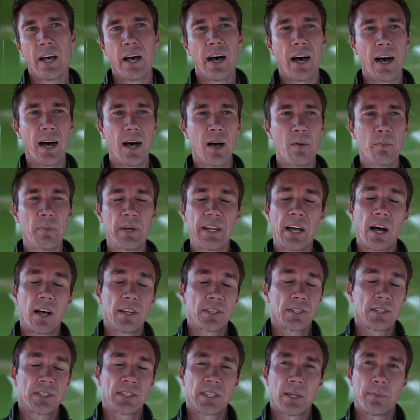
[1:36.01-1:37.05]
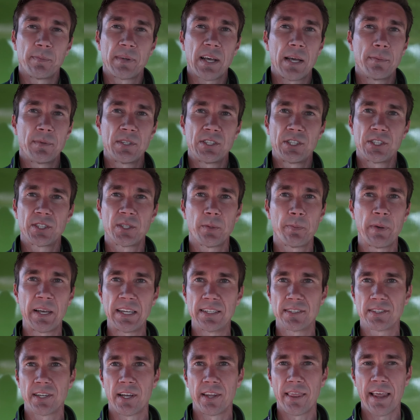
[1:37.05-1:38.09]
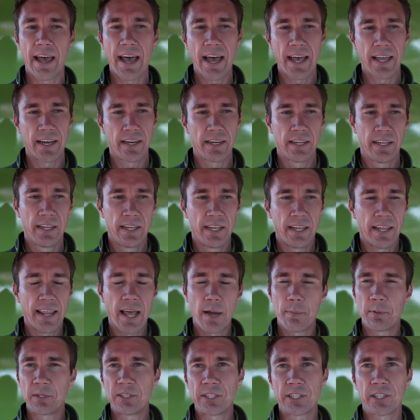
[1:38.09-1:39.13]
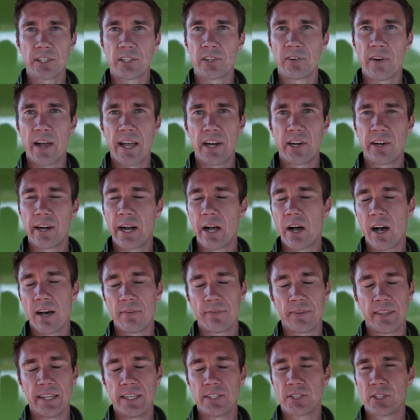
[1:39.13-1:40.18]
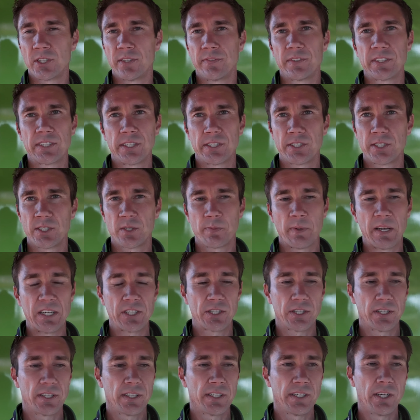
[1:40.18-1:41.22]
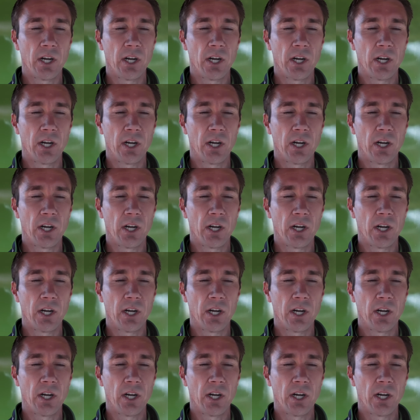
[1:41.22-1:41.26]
But also sometimes it just depends on that particular rider, how often they service their suspension.